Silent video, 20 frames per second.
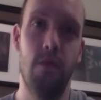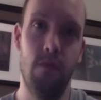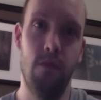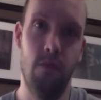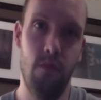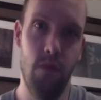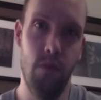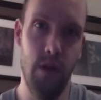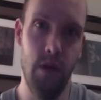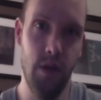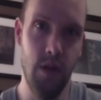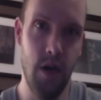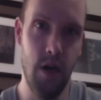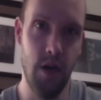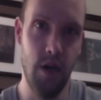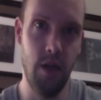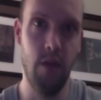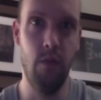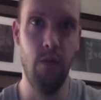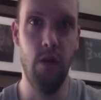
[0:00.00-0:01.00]
when
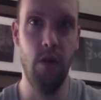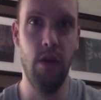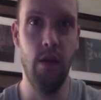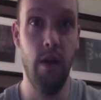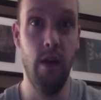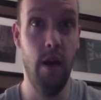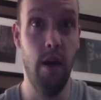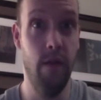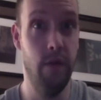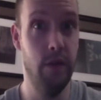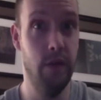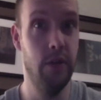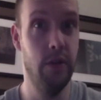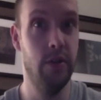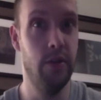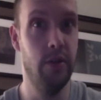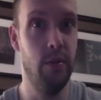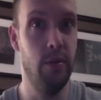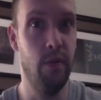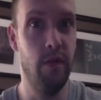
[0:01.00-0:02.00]
talking with a lot of
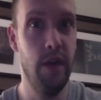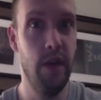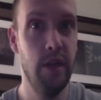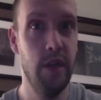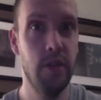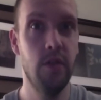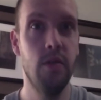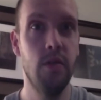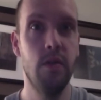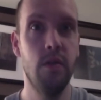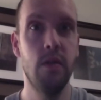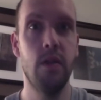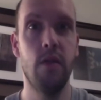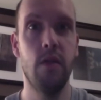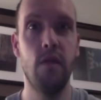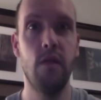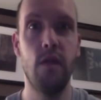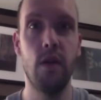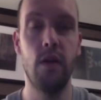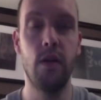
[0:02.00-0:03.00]
industry professionals in the
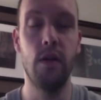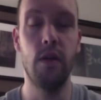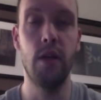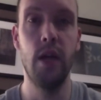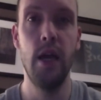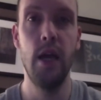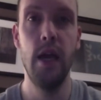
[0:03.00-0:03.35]
field,